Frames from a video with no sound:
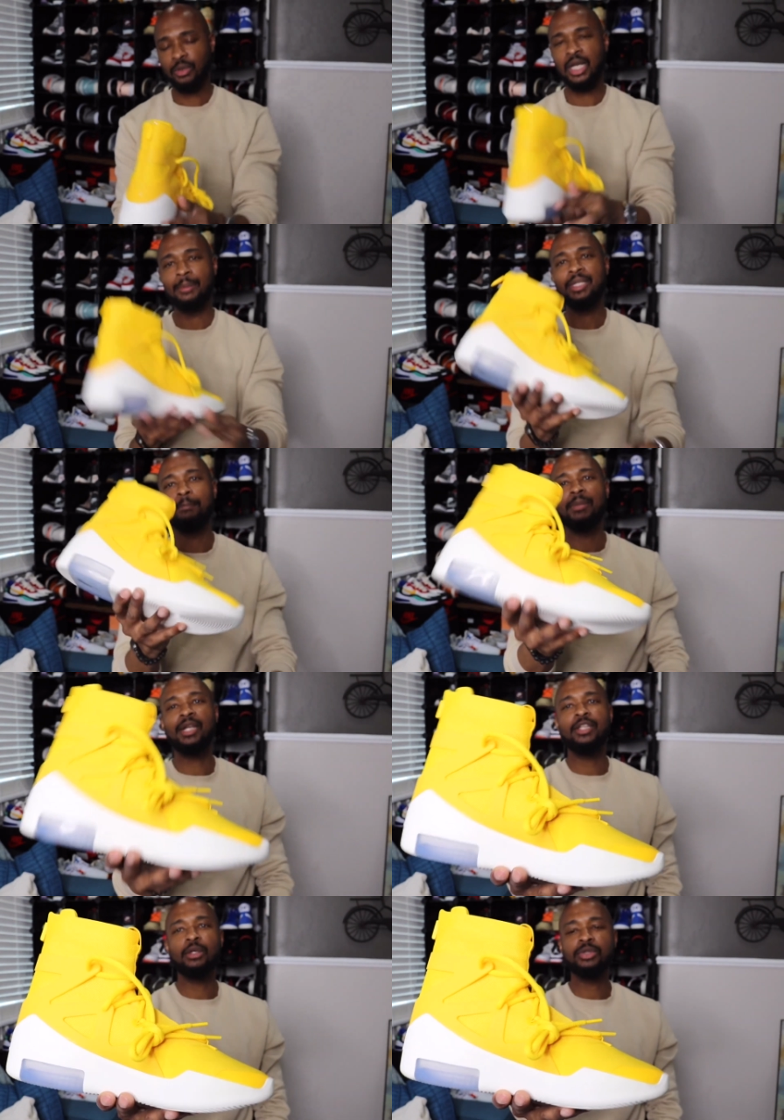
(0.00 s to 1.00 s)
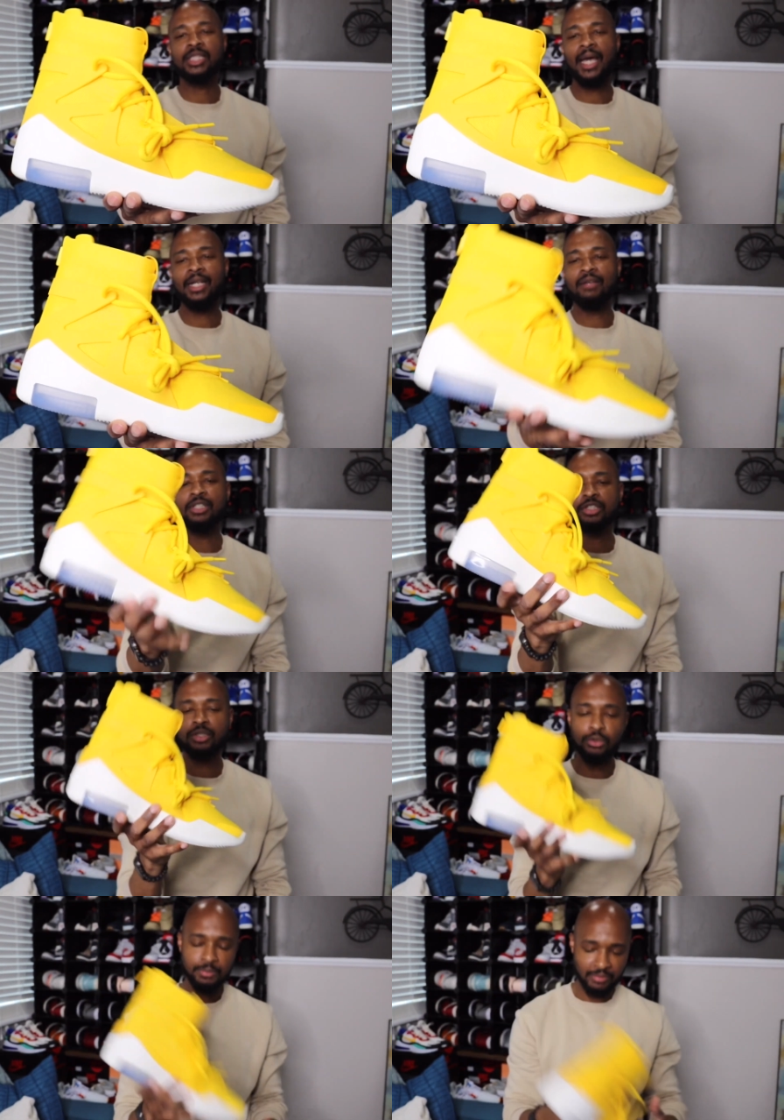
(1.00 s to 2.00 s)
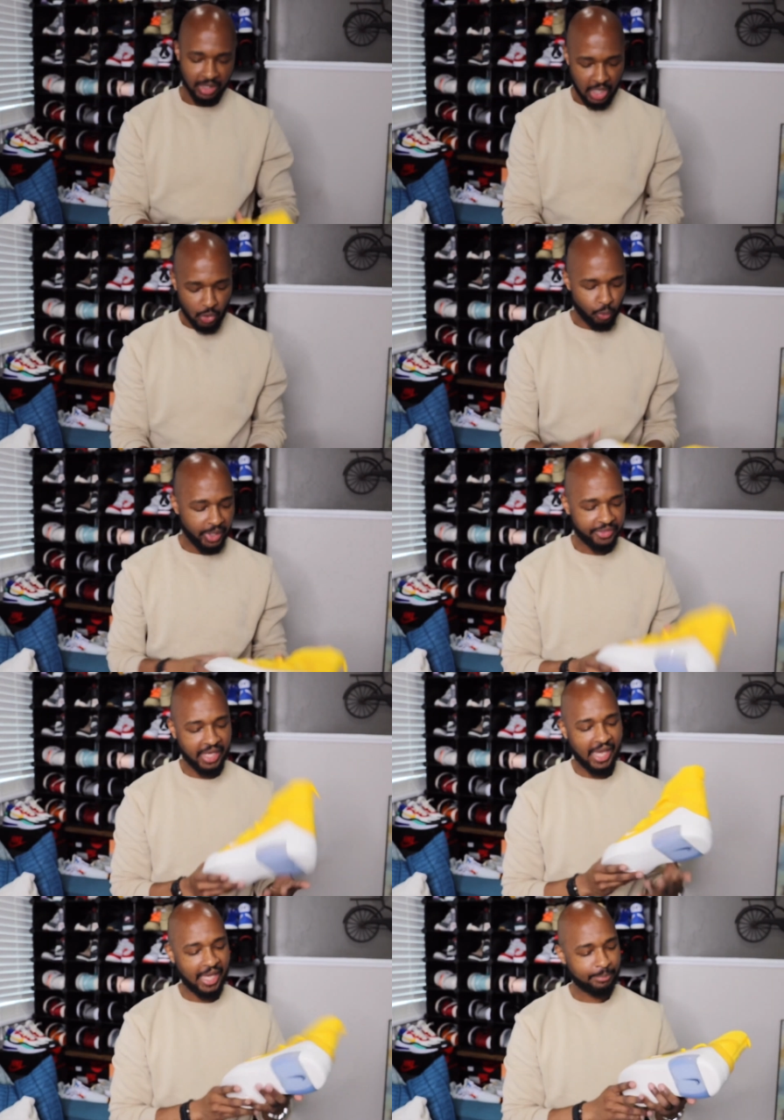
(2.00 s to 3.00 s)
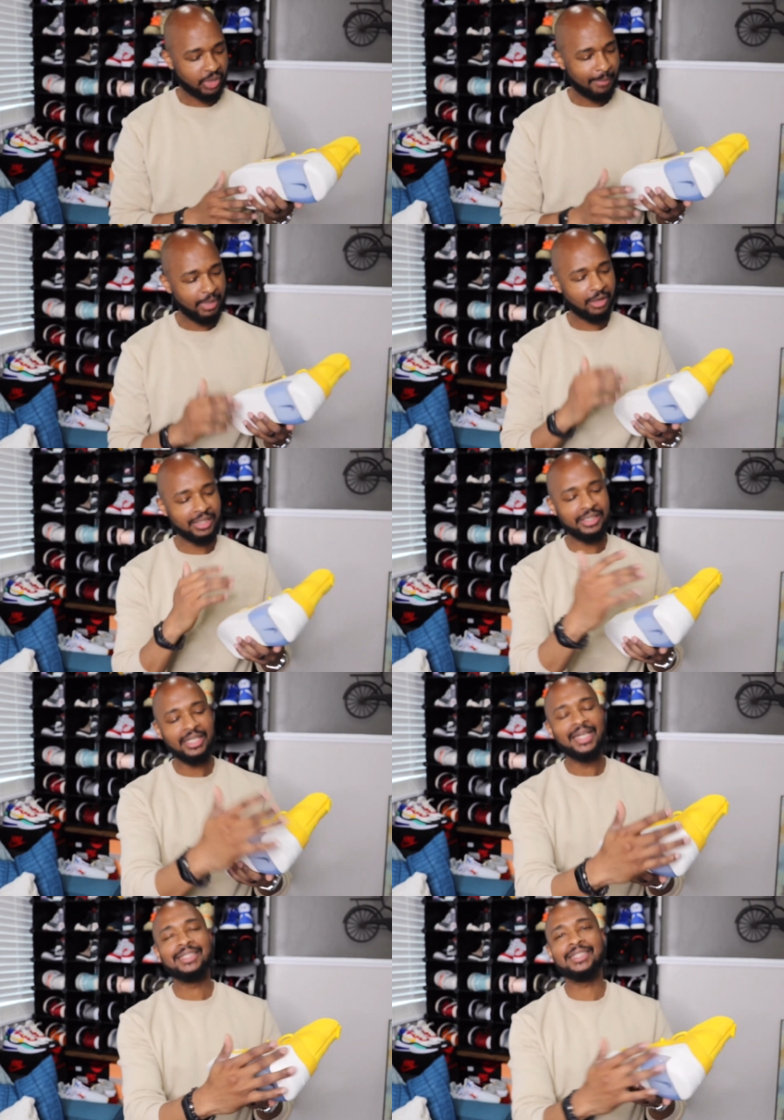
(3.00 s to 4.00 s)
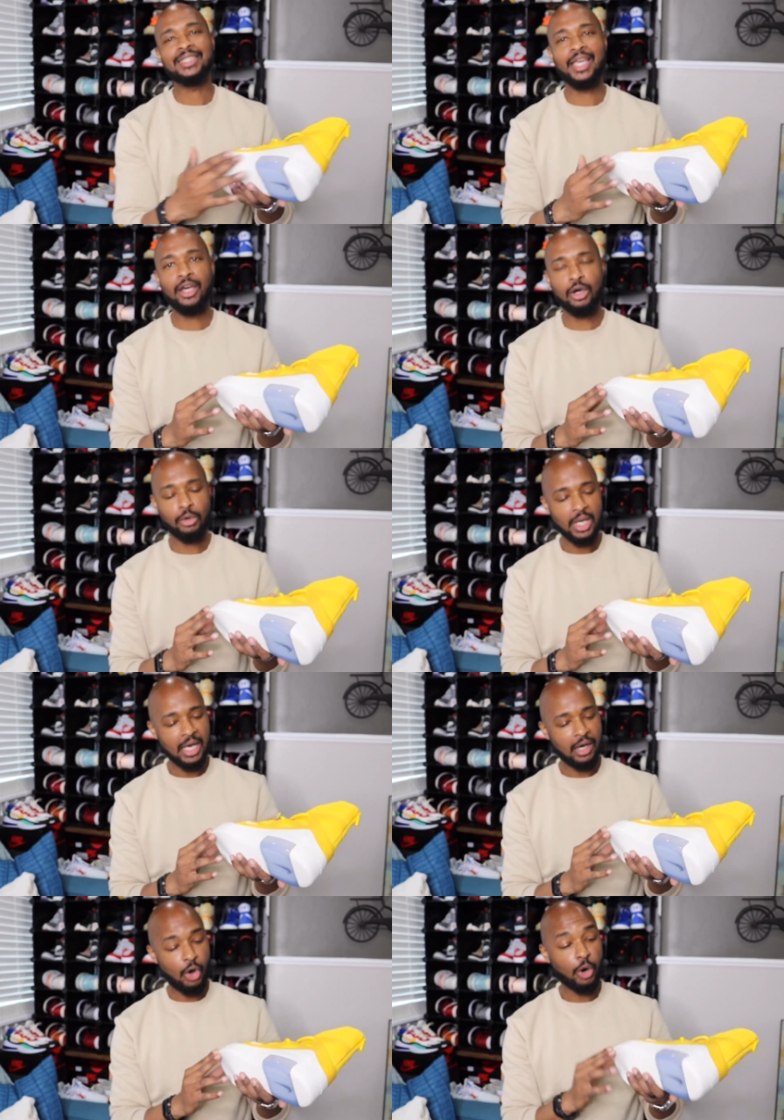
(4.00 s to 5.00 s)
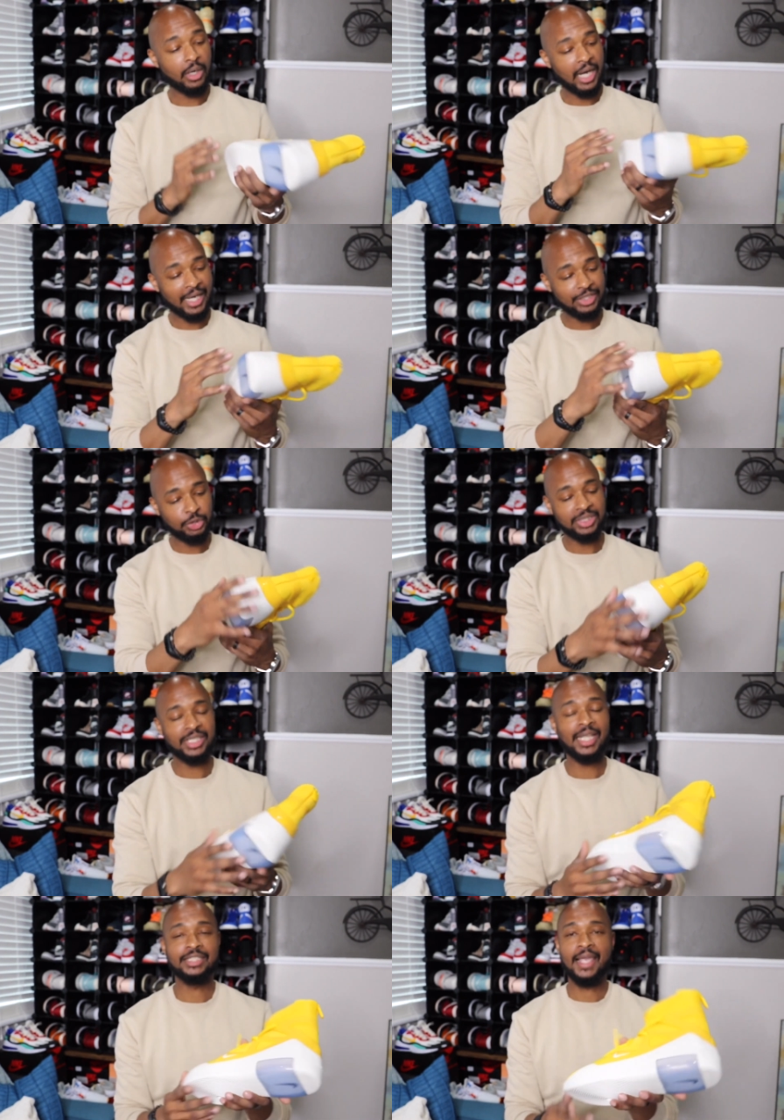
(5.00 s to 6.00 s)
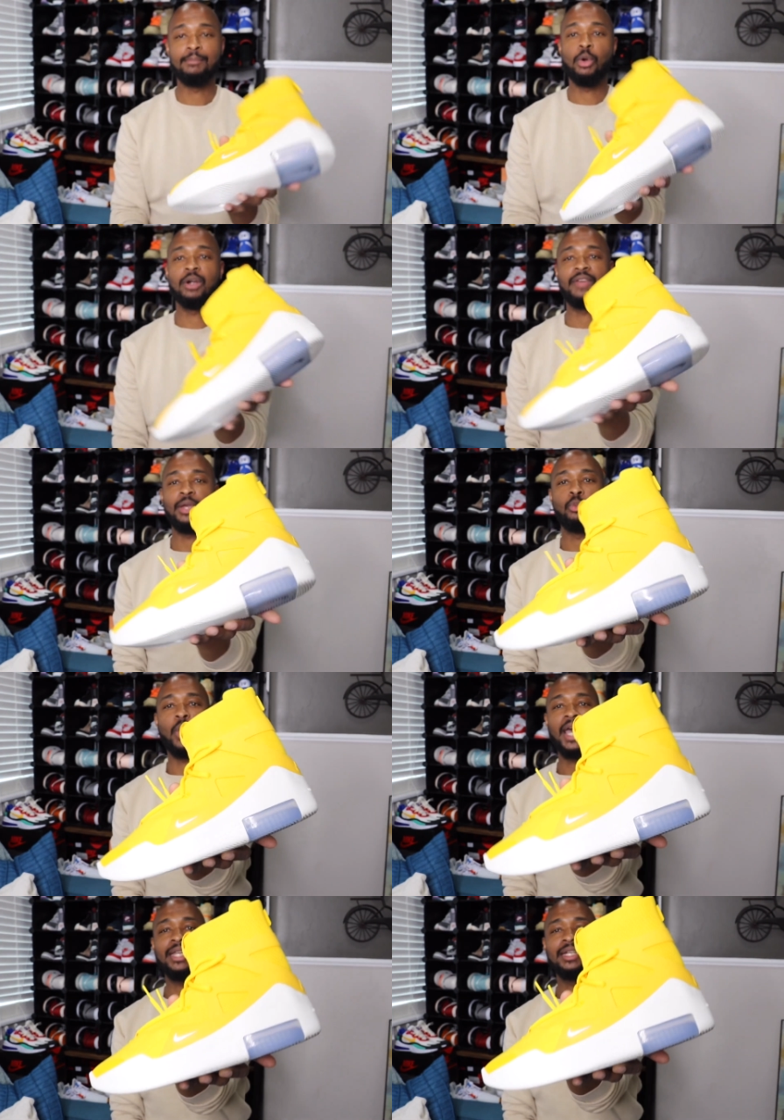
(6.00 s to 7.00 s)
up the medial side of the shoe, with a primarily sale, or I guess you could say that's a more of a white